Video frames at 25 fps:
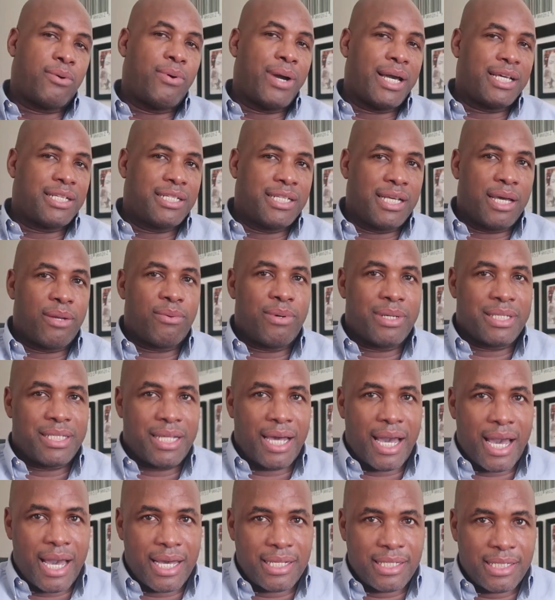question was
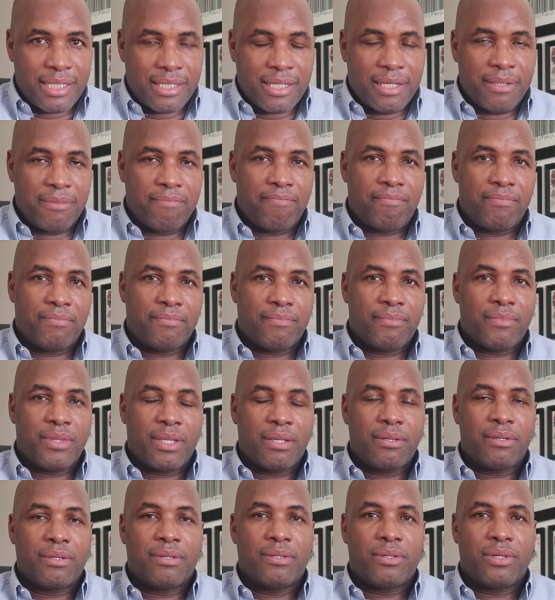asked,
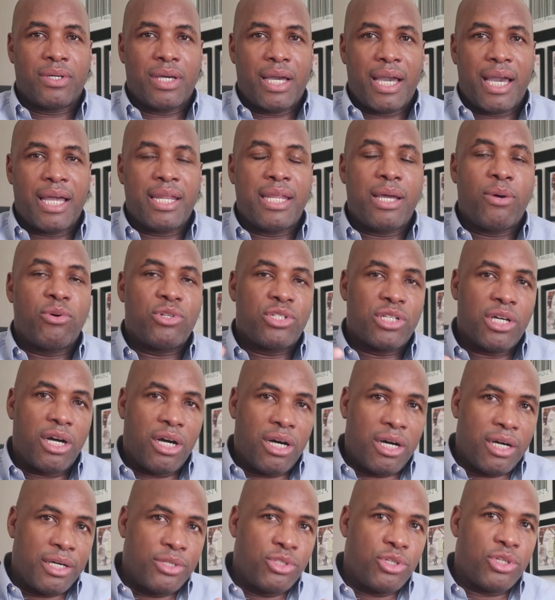and there was an
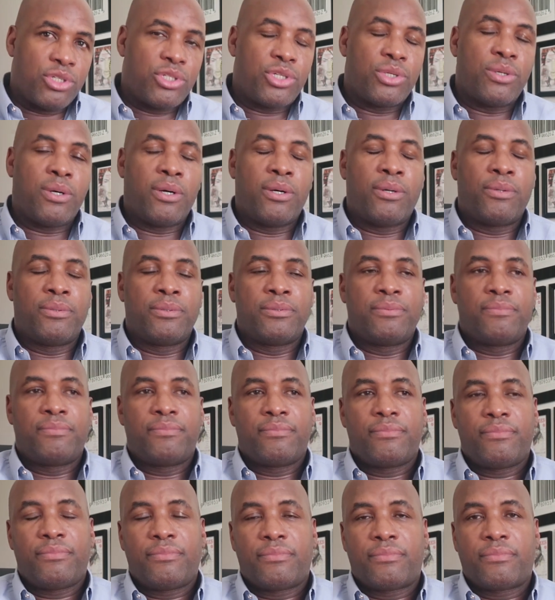
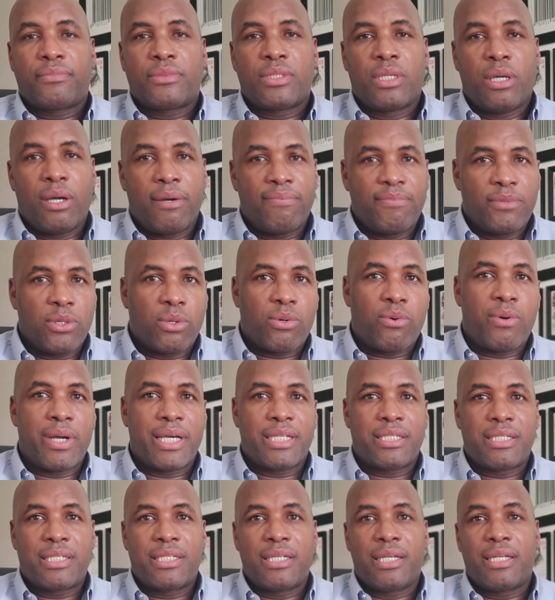undertone of the
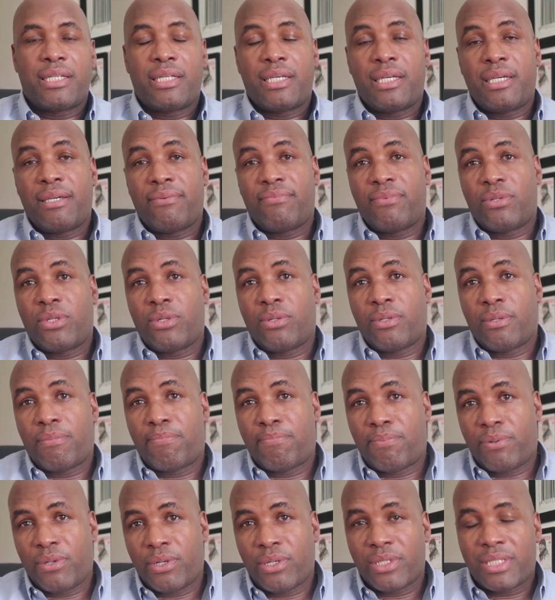question, even though the
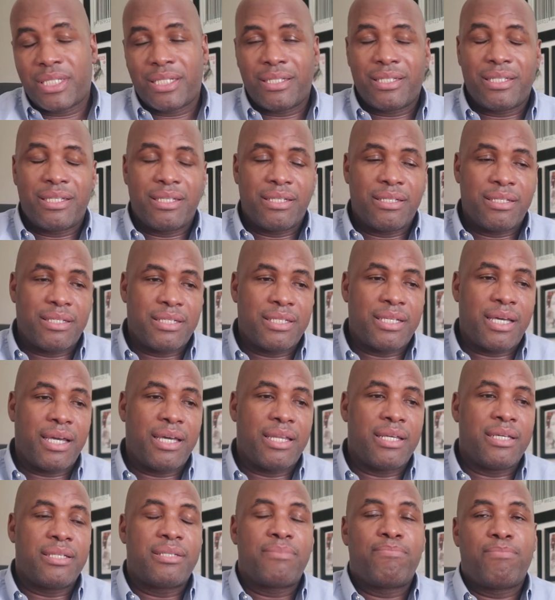person didn't say
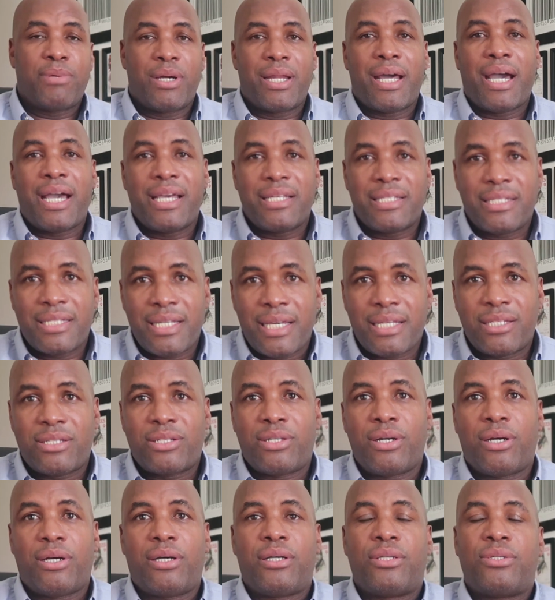this, but I sensed
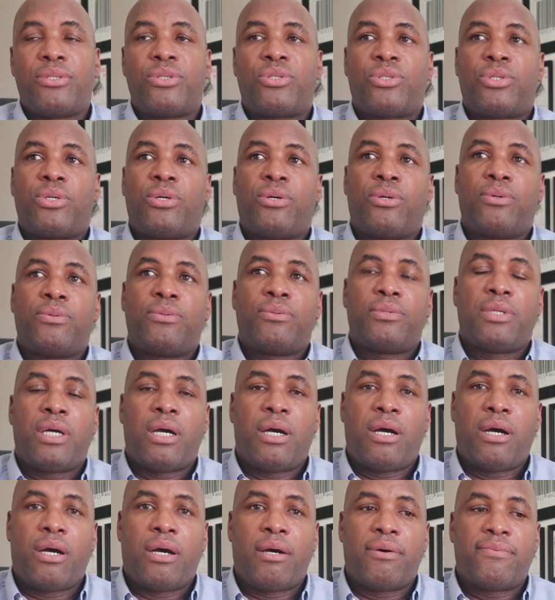the undertone
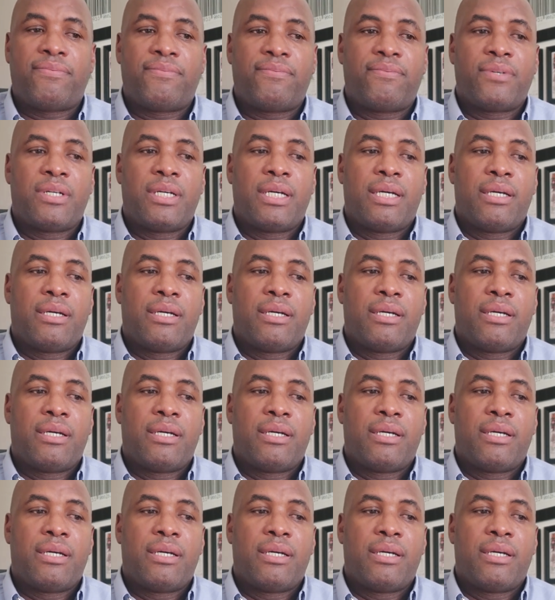of,